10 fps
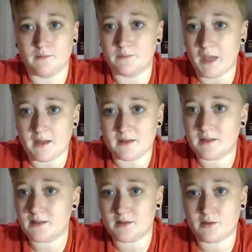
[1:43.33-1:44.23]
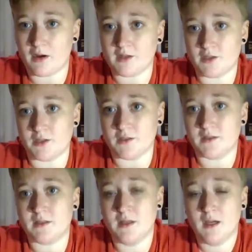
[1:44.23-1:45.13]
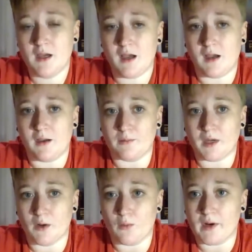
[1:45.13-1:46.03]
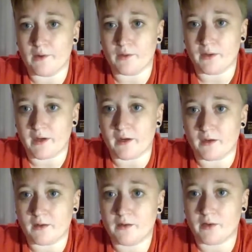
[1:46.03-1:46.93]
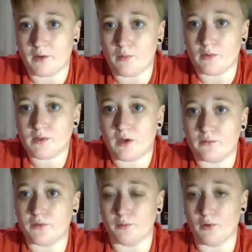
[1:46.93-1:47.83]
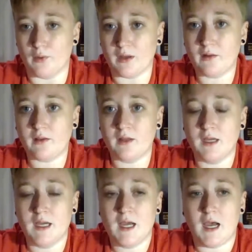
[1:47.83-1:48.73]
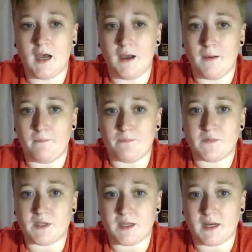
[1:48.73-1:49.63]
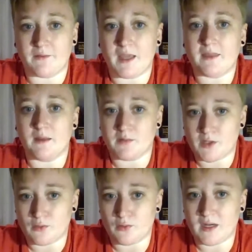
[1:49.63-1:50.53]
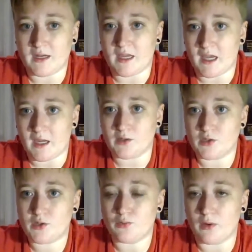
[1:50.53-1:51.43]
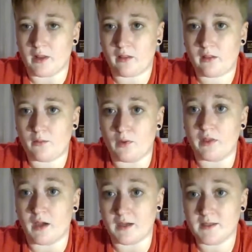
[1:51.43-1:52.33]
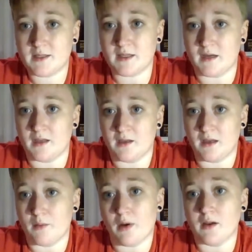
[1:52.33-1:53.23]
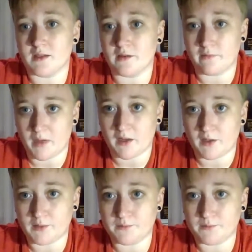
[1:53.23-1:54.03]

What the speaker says: pets, scratches, kind of whatever they're most comfortable with, to kind of get them to engage with us in a positive manner.